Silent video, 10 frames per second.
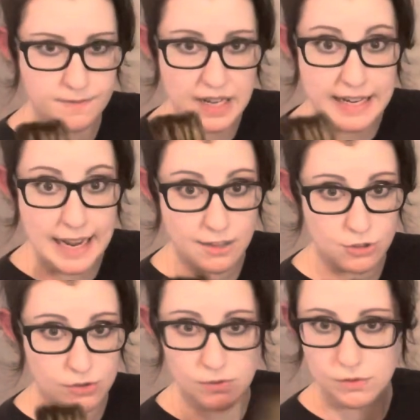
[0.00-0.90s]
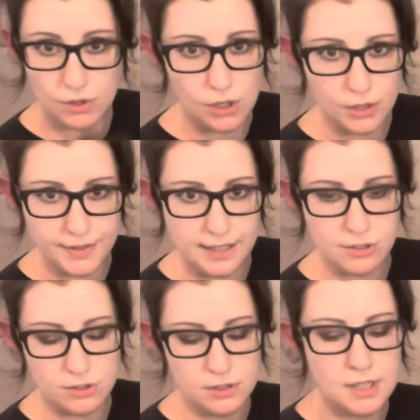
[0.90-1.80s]
Natural, all
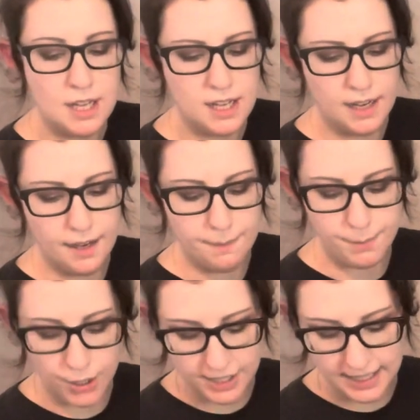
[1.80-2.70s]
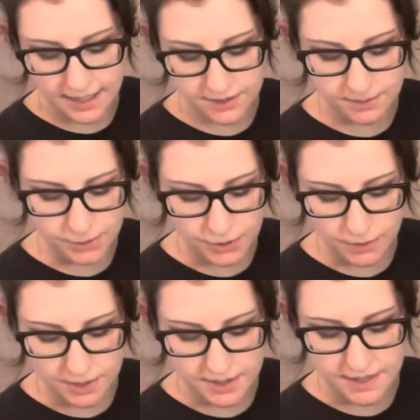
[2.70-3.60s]
natural. Purdy has some good
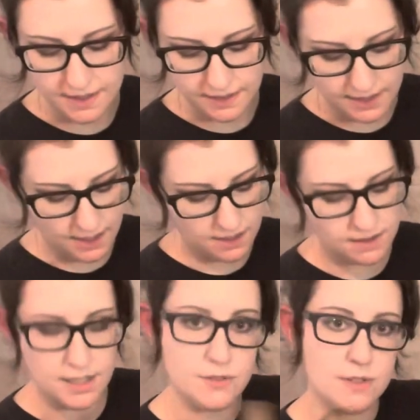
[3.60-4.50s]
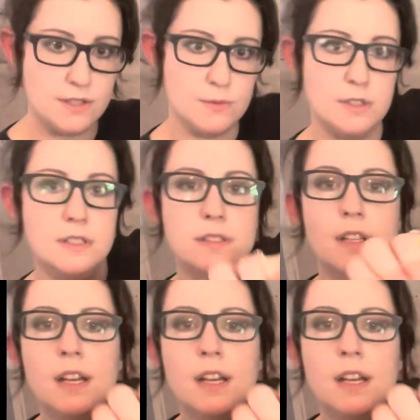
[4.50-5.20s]
ones, I think. Yeah, that's what this one is.